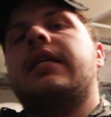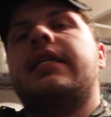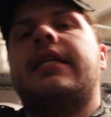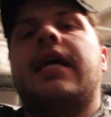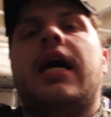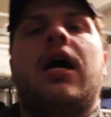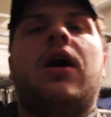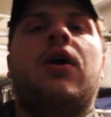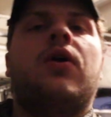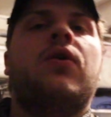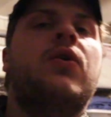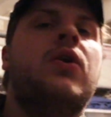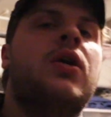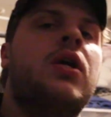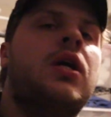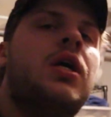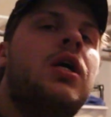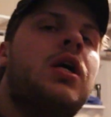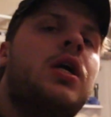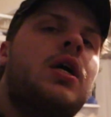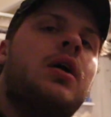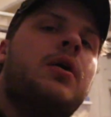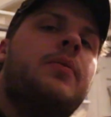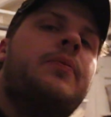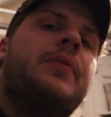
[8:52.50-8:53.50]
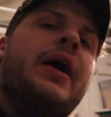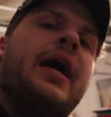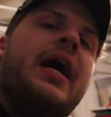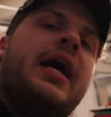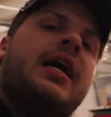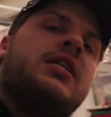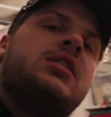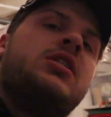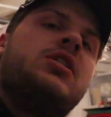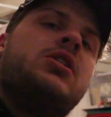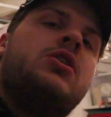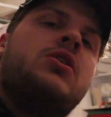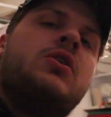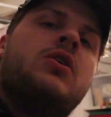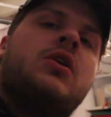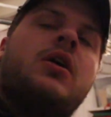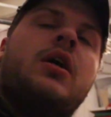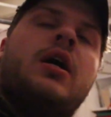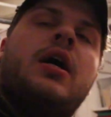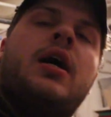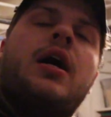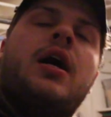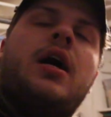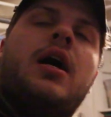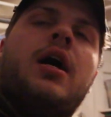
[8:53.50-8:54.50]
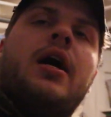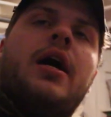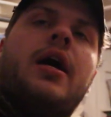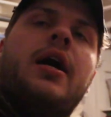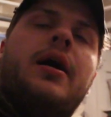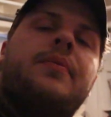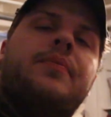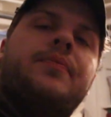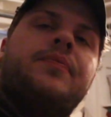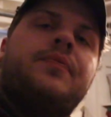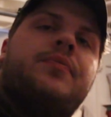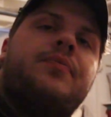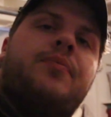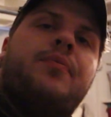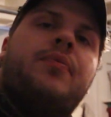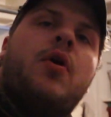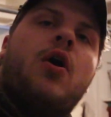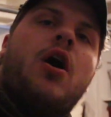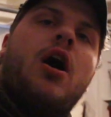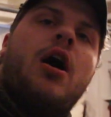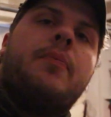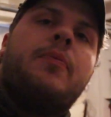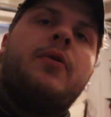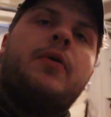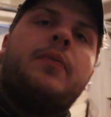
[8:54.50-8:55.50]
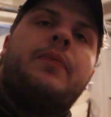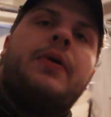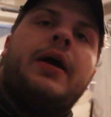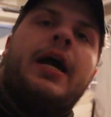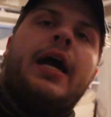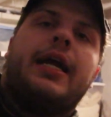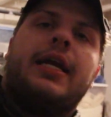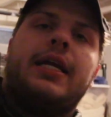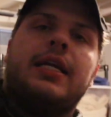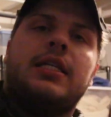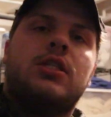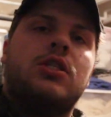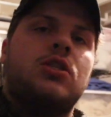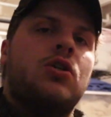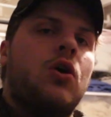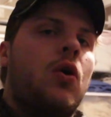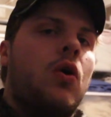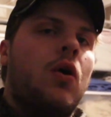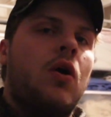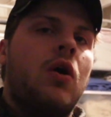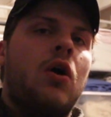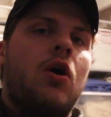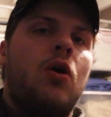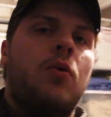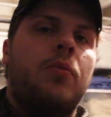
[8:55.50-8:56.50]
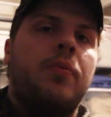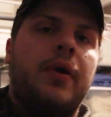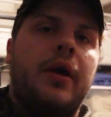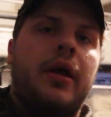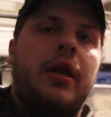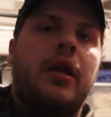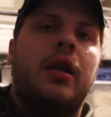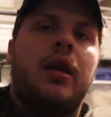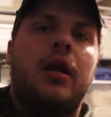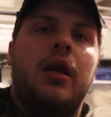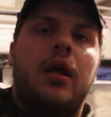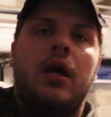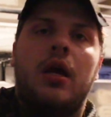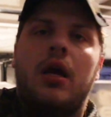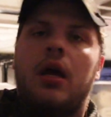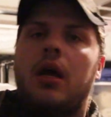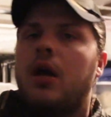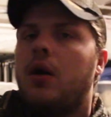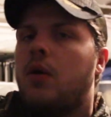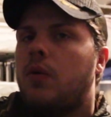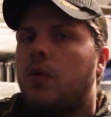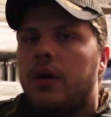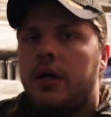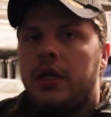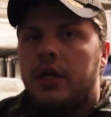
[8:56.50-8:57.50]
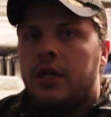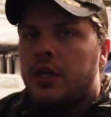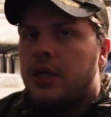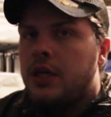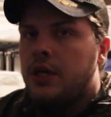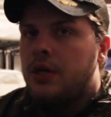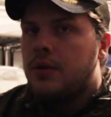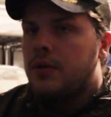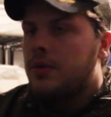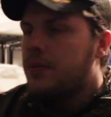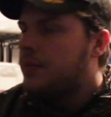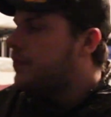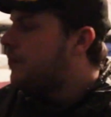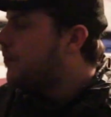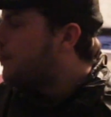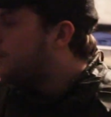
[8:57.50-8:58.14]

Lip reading: down past your upper pec. It's tore open. What do?